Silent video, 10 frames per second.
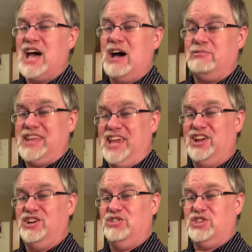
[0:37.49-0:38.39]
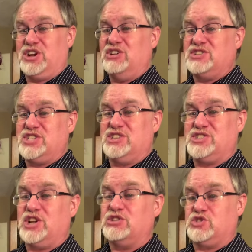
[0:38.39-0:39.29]
Out here, the cursed
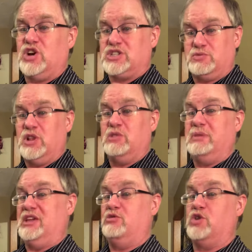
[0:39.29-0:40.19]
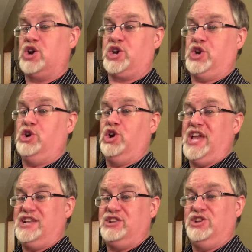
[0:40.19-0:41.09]
salt trucks will be working
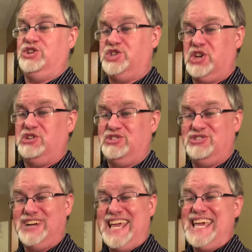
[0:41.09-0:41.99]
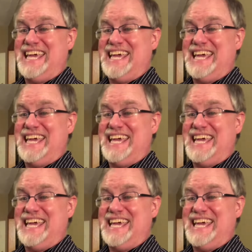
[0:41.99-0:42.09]
late in June.